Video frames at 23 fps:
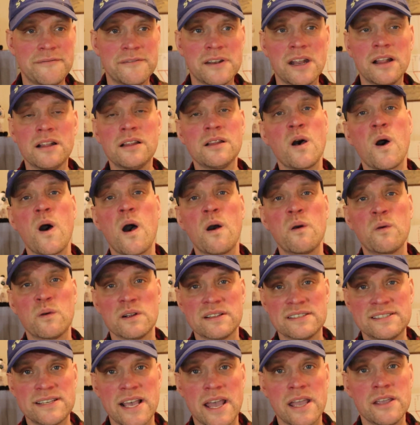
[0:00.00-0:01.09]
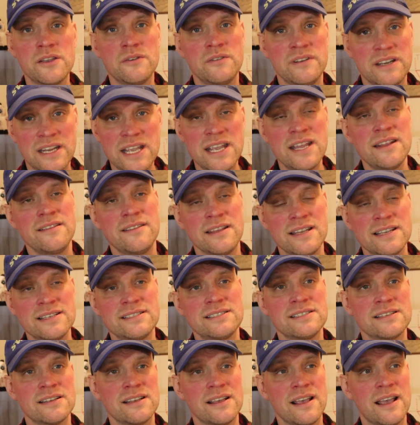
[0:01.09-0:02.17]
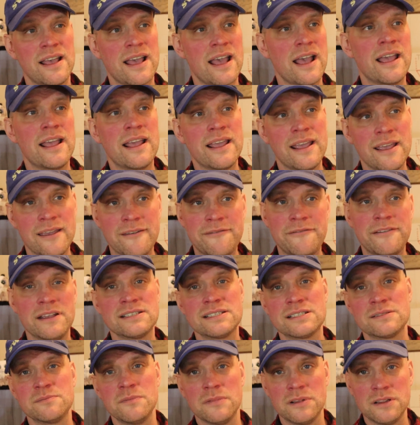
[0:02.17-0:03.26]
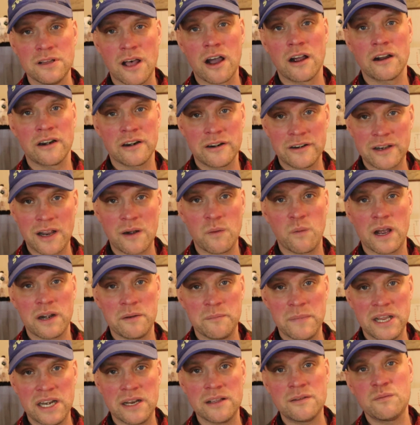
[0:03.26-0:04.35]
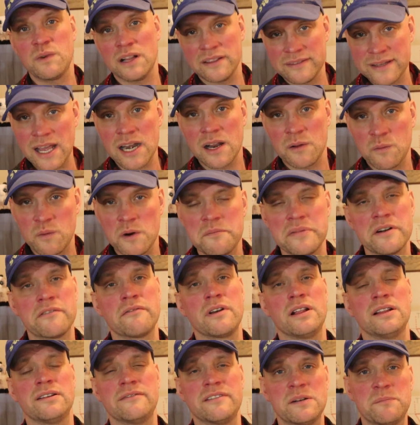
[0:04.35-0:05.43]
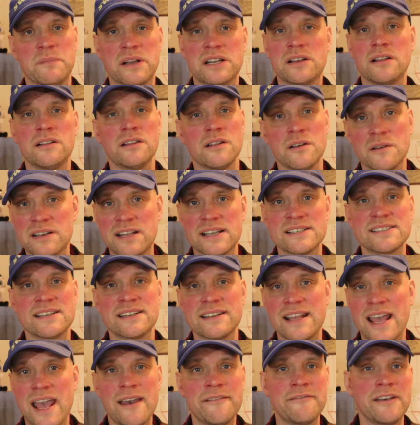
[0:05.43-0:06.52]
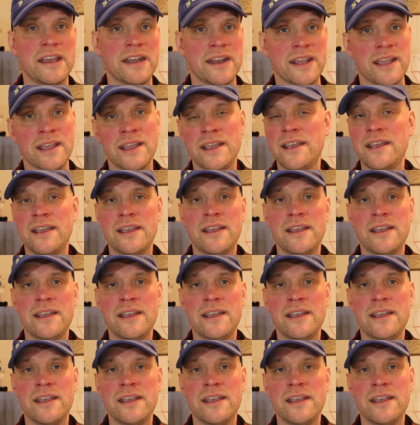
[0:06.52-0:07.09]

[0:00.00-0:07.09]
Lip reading: the law would say you need this if it's longer than 1 minute, well, then it would be relevant. But the law doesn't have any.